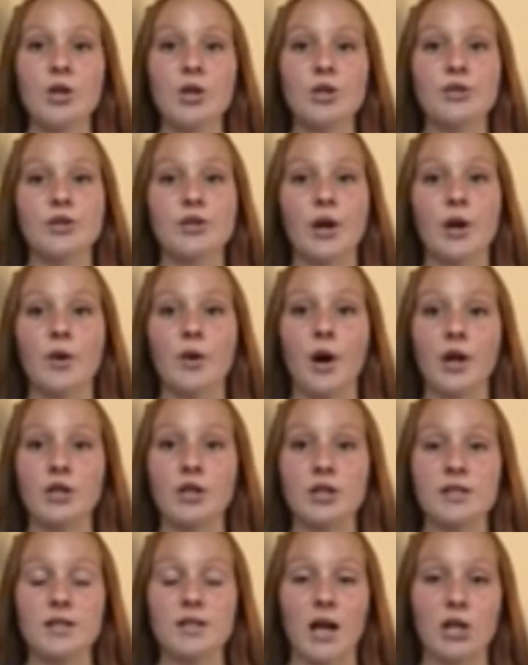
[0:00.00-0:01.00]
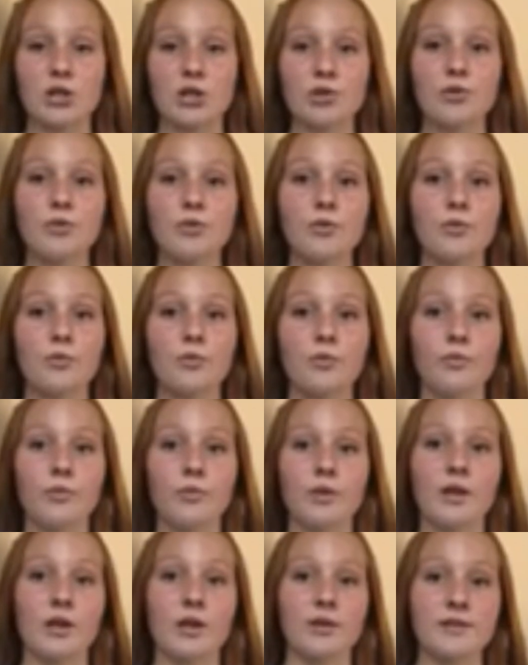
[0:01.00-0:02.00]
So on your schedule,
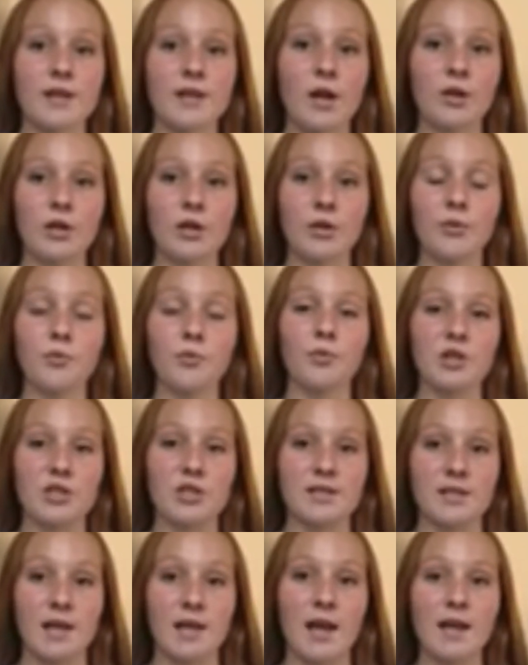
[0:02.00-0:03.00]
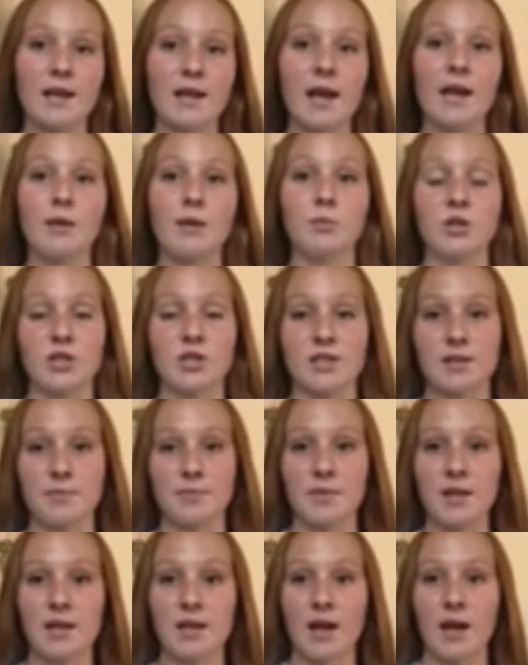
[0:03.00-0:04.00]
it'll tell you which is an A day and which is a
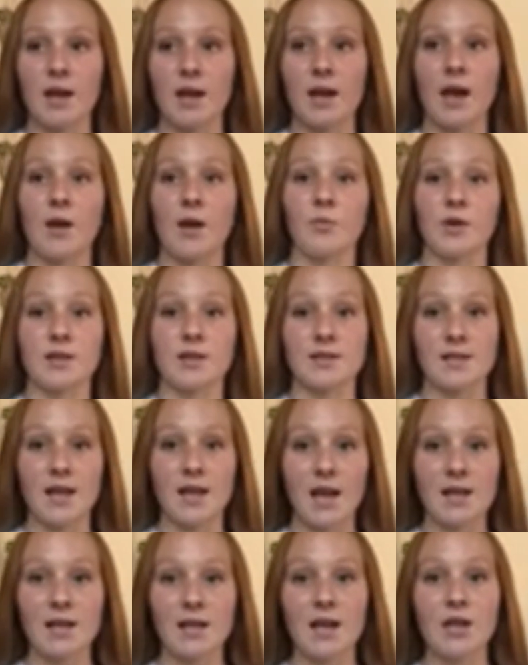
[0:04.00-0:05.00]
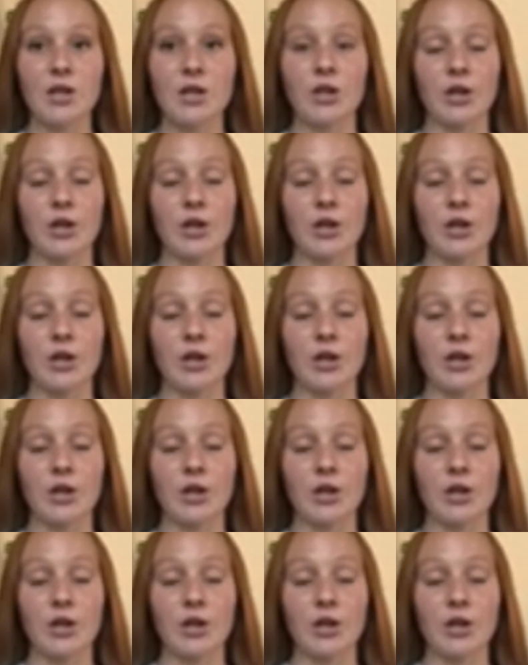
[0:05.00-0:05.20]
B day, and when it's an A day,